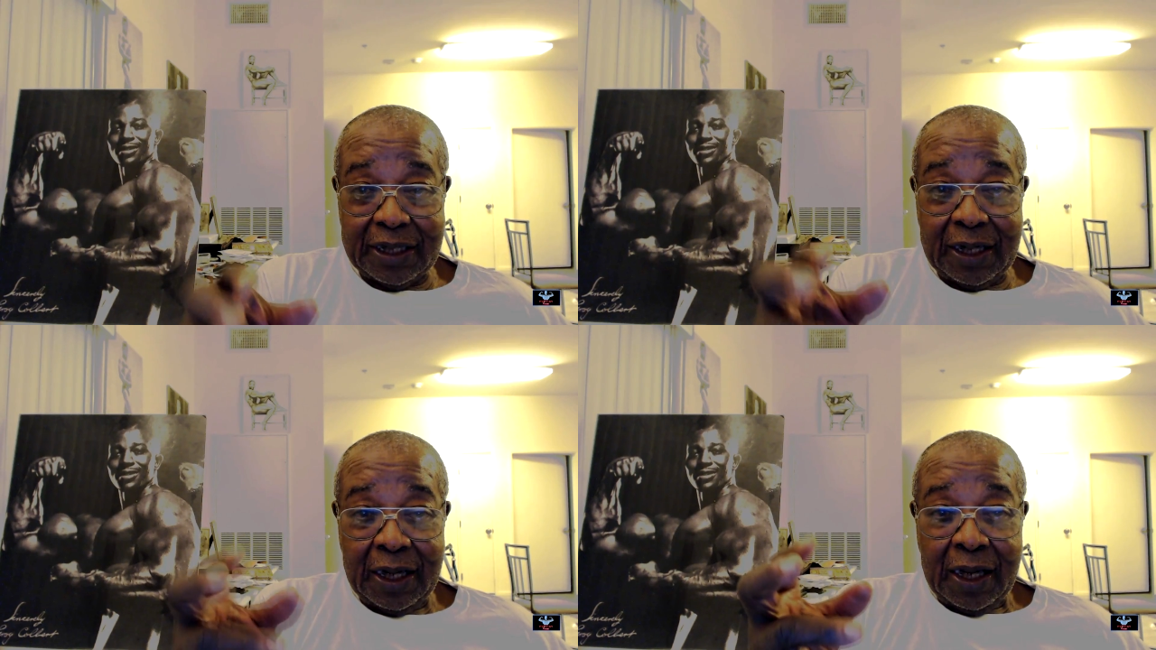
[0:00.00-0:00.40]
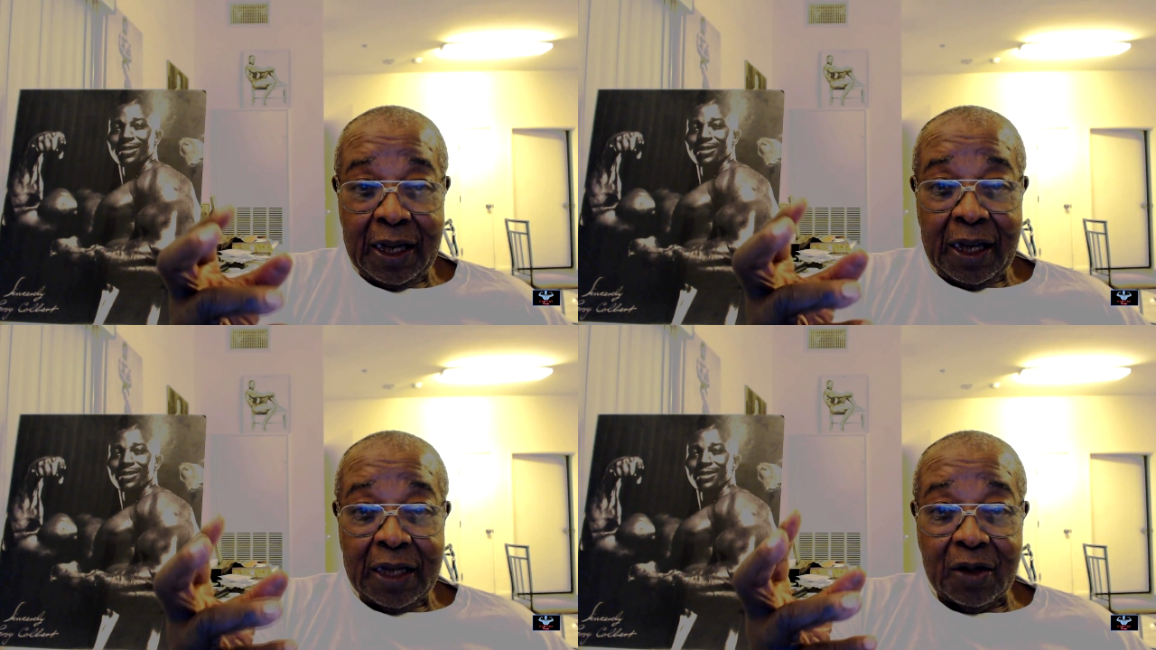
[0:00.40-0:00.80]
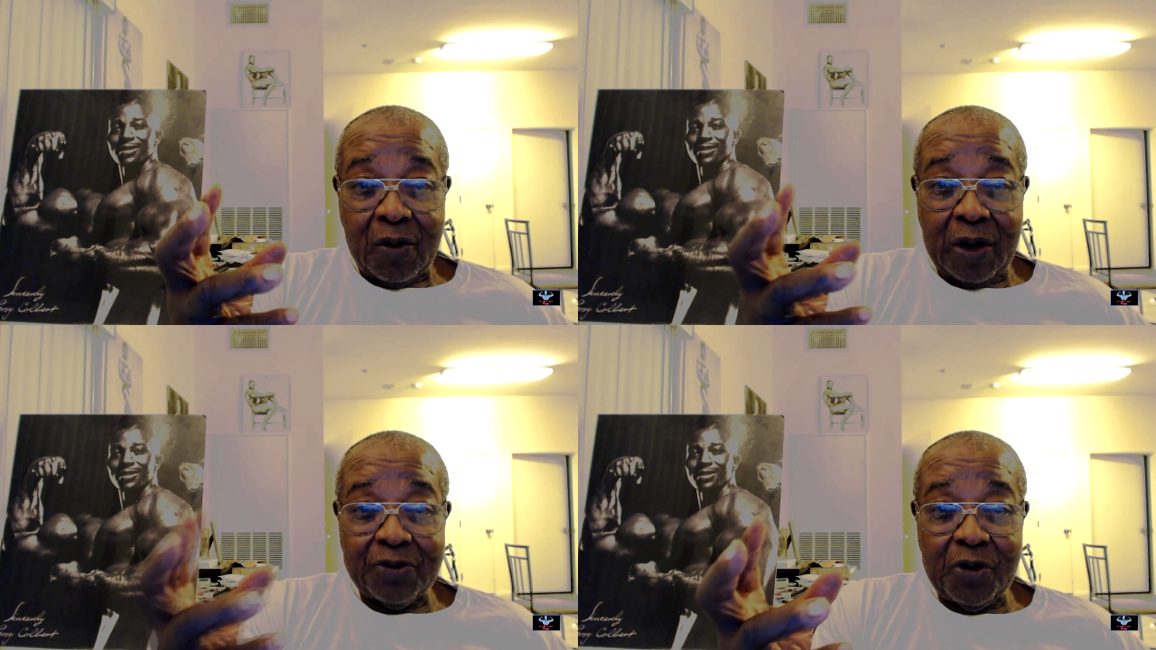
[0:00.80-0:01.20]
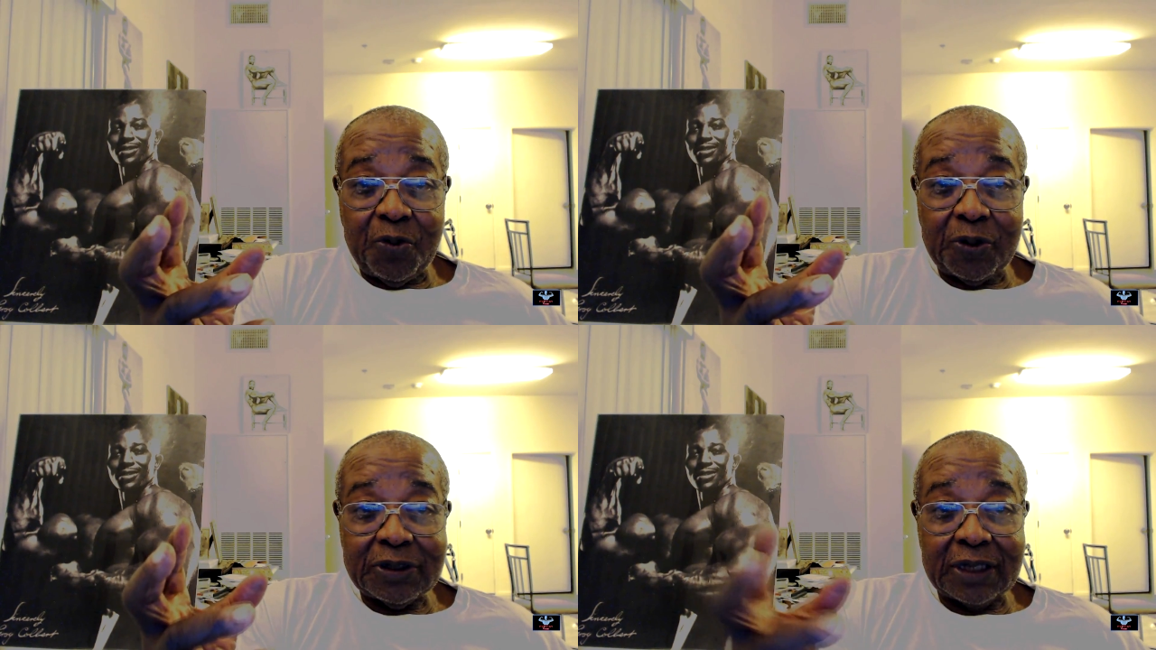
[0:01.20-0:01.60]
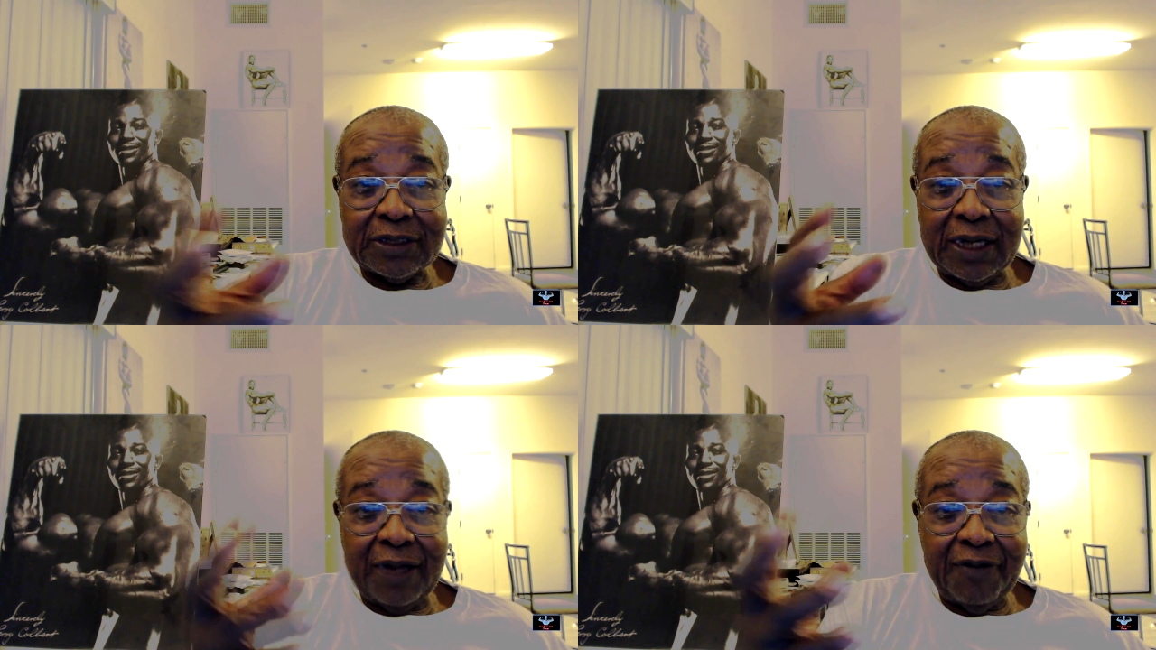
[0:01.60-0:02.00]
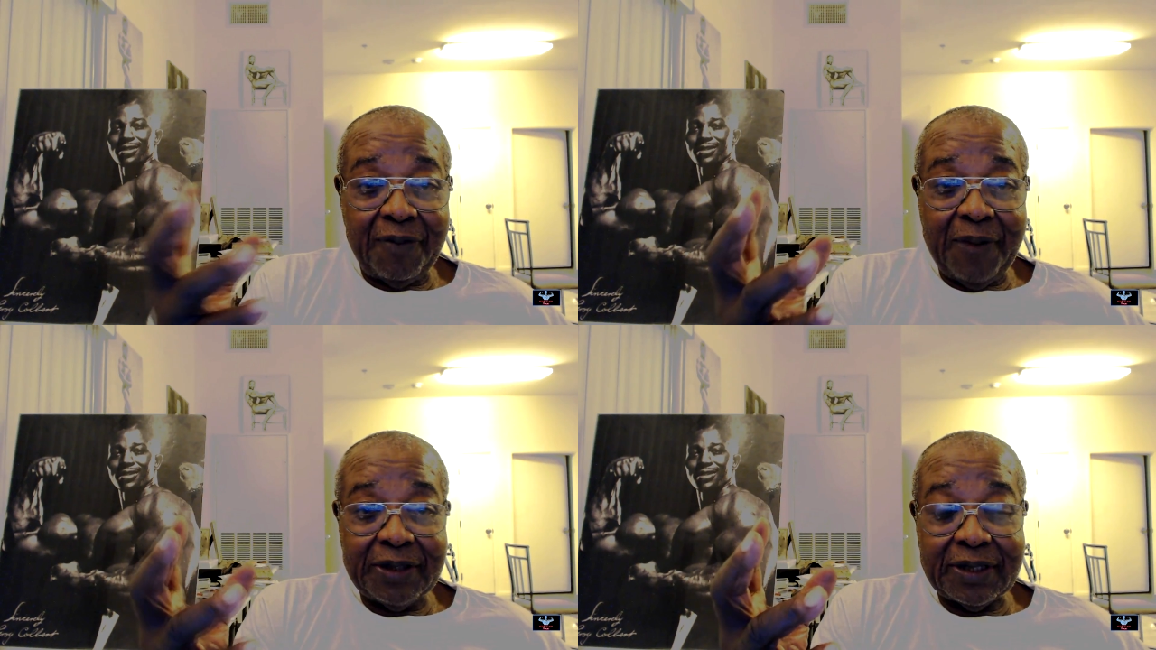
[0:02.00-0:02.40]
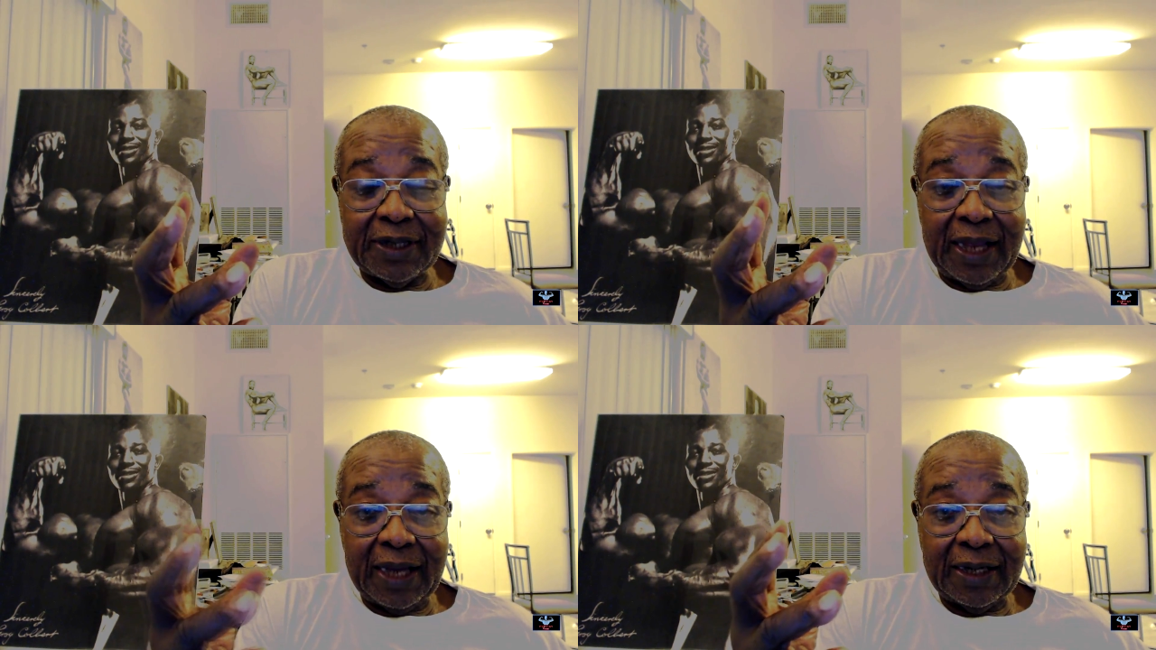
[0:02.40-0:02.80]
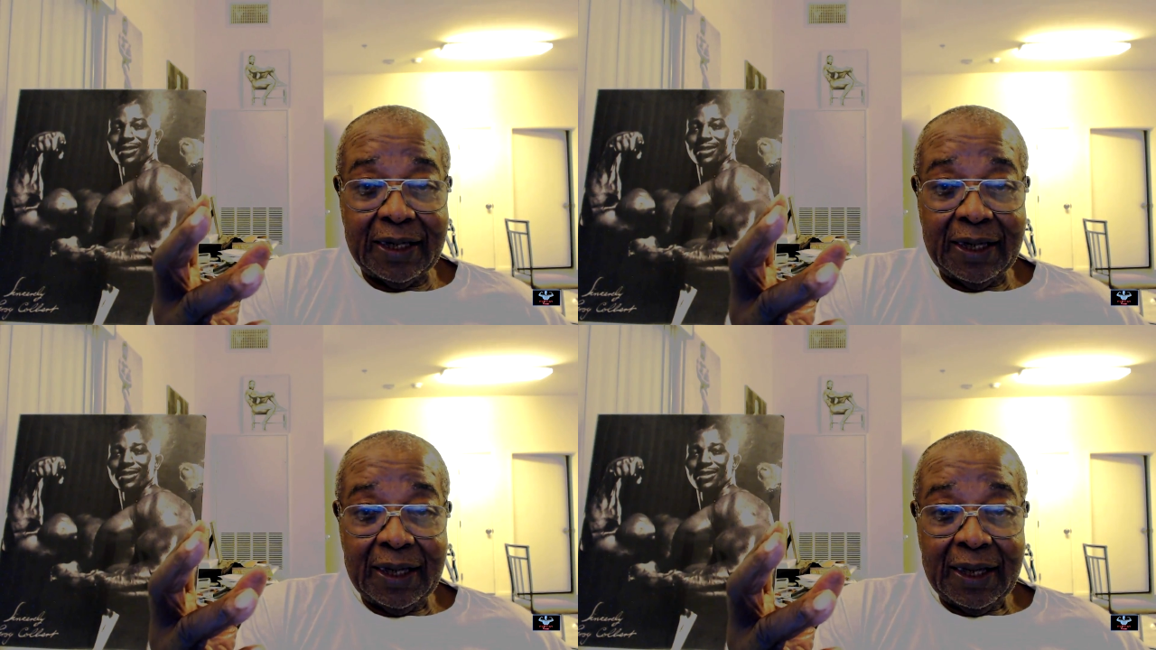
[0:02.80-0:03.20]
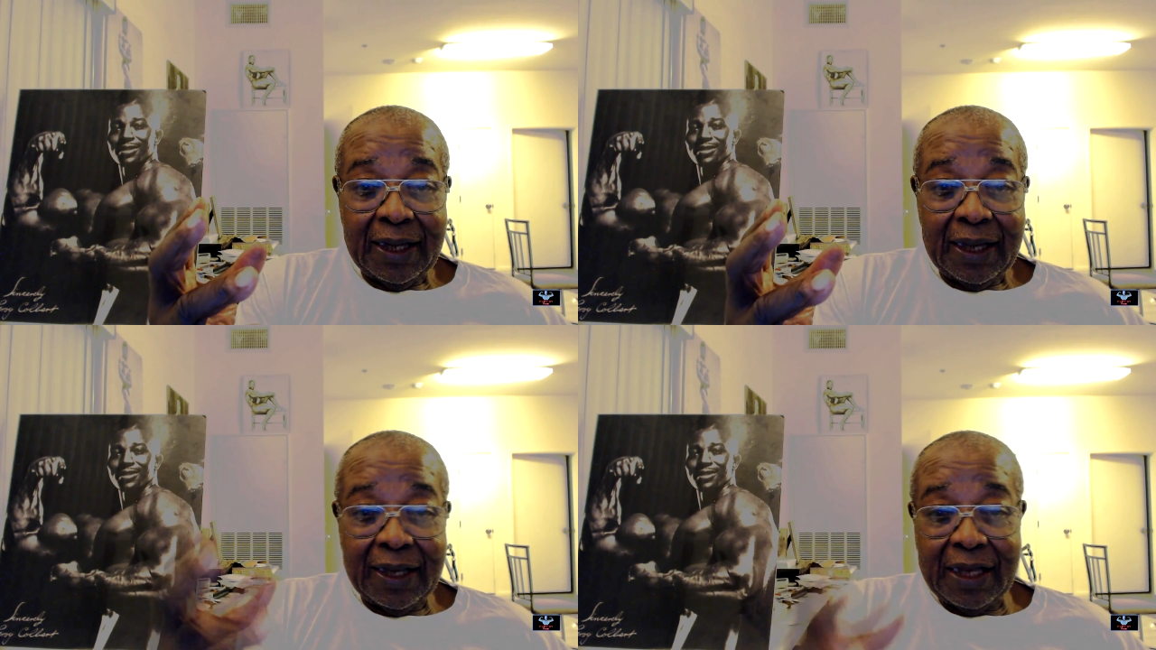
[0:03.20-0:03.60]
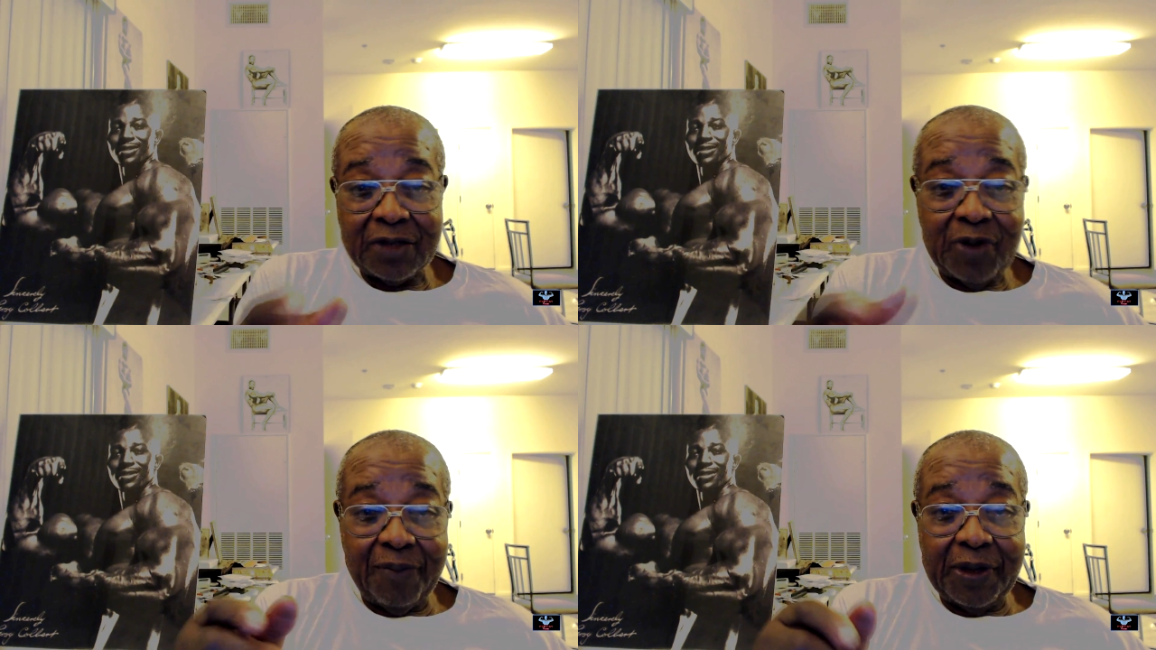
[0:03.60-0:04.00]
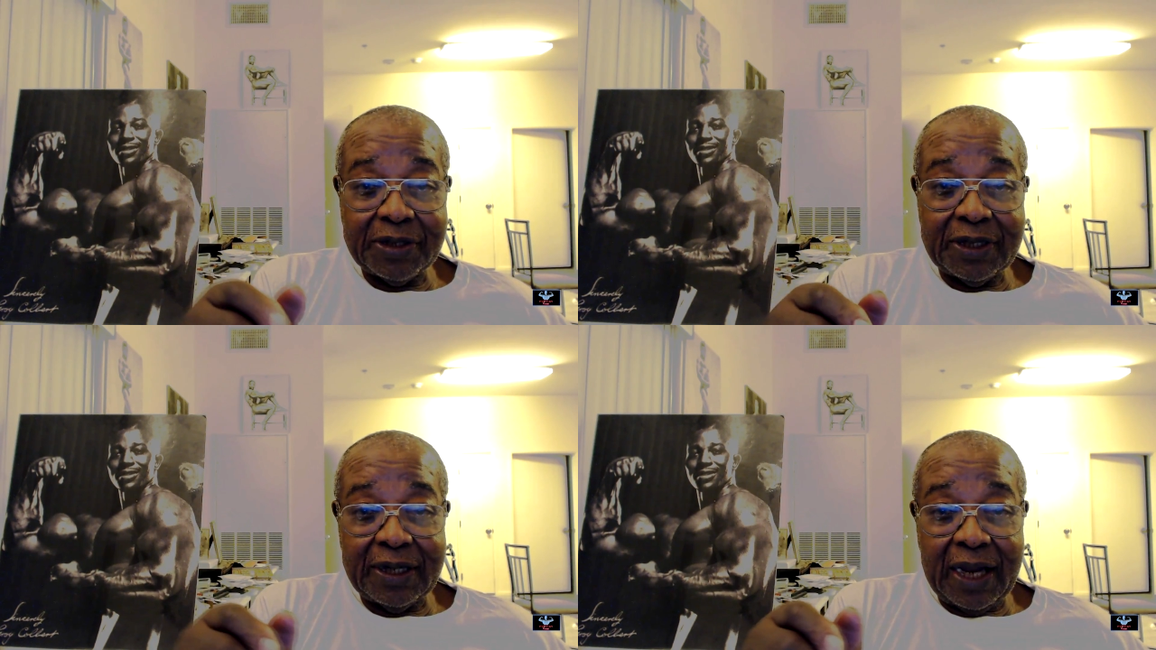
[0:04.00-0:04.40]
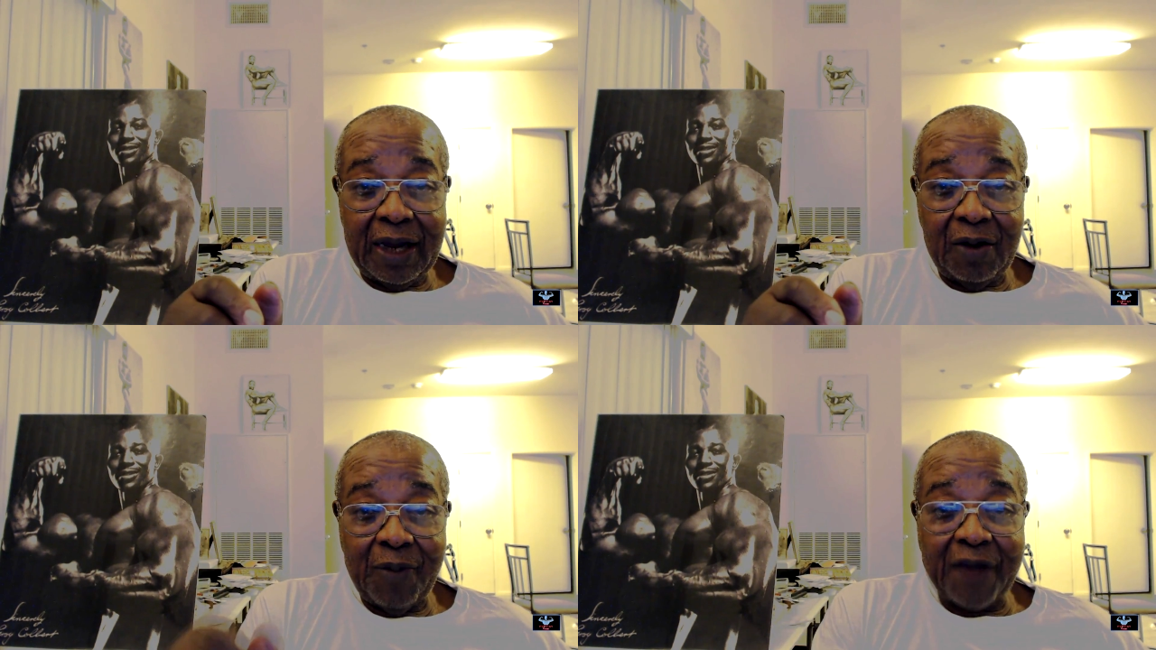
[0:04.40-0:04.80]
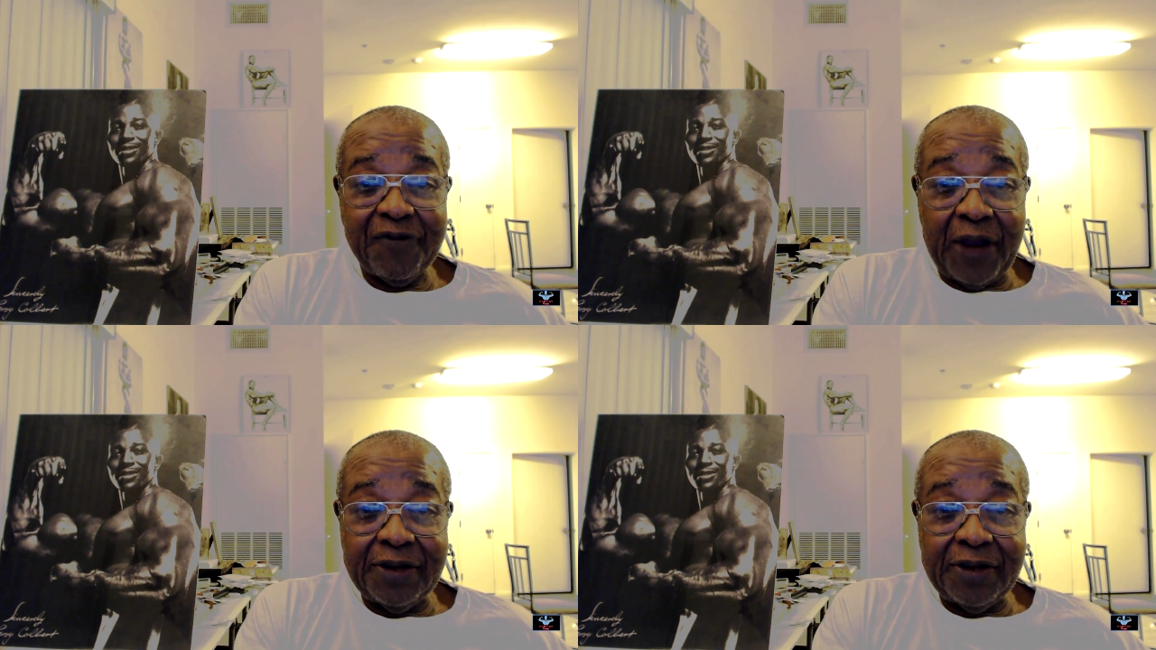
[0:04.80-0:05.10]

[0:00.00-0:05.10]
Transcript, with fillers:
Speaker 1: said, the quadruple sets, I never mentioned that, and that's why I mentioned it now. My